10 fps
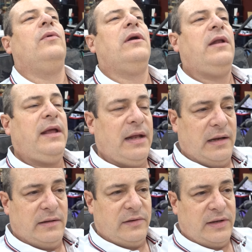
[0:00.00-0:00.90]
We're going to get
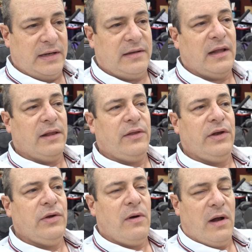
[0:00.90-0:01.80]
into detail in the
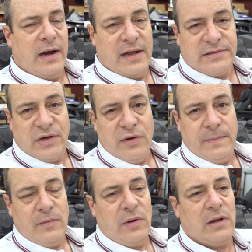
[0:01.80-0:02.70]
new haunted house at
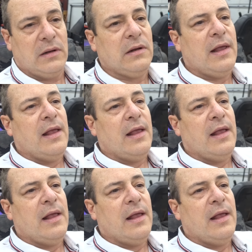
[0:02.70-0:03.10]
Creepy World.